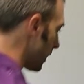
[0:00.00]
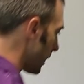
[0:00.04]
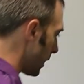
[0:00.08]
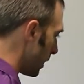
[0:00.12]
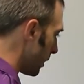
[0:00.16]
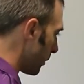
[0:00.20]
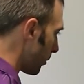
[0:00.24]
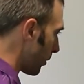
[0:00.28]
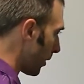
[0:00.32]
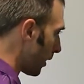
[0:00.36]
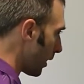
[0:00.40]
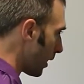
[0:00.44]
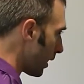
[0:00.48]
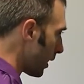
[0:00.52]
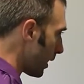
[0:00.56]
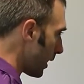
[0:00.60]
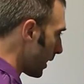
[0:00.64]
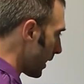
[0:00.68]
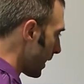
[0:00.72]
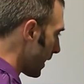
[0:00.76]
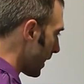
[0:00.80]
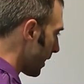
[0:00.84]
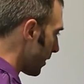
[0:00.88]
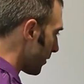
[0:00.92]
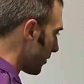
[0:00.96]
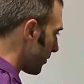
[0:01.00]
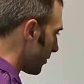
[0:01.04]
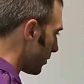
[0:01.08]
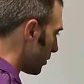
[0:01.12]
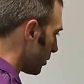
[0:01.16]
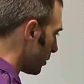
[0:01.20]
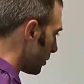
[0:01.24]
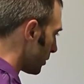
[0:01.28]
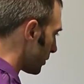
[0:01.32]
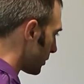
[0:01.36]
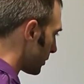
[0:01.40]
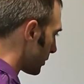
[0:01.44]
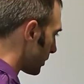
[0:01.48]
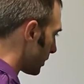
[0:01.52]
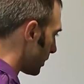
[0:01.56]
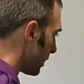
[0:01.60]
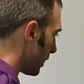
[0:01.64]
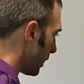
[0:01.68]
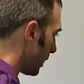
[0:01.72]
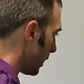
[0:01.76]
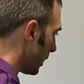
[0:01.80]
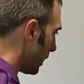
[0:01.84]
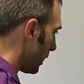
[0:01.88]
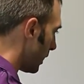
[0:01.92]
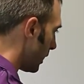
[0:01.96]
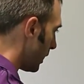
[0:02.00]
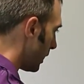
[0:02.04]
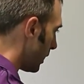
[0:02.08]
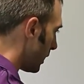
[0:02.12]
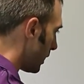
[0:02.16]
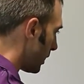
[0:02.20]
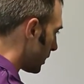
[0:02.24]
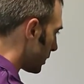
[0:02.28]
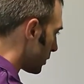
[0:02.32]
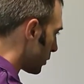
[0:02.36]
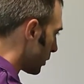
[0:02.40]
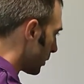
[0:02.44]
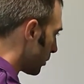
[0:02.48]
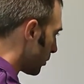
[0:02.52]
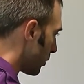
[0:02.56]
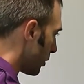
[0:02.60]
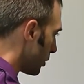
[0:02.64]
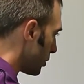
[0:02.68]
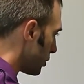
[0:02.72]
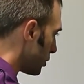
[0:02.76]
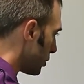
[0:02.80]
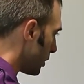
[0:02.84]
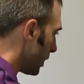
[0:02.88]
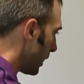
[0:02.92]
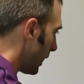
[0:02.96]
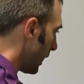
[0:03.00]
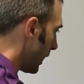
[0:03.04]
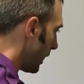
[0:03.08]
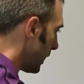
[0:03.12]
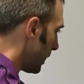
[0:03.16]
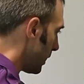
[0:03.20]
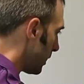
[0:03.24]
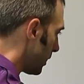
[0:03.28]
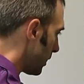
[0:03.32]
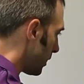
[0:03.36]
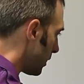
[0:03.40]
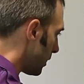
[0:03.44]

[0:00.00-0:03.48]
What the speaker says: and apply our force. So we push in